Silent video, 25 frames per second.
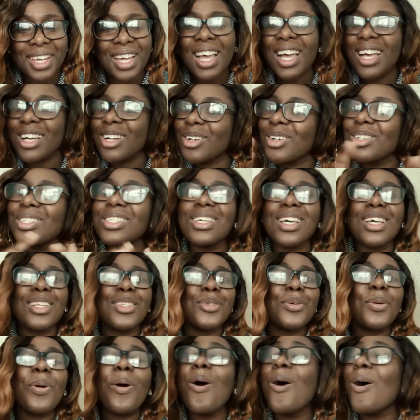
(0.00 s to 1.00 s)
And God can
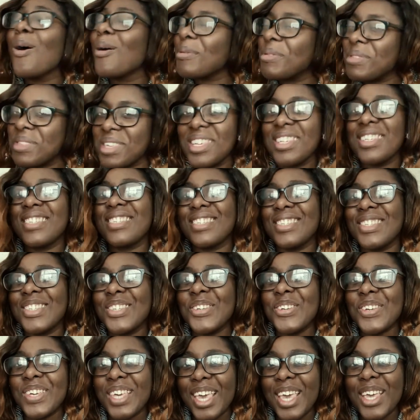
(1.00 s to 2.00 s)
do all things,
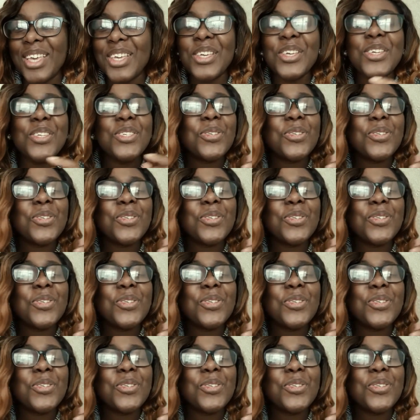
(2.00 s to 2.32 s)
okay?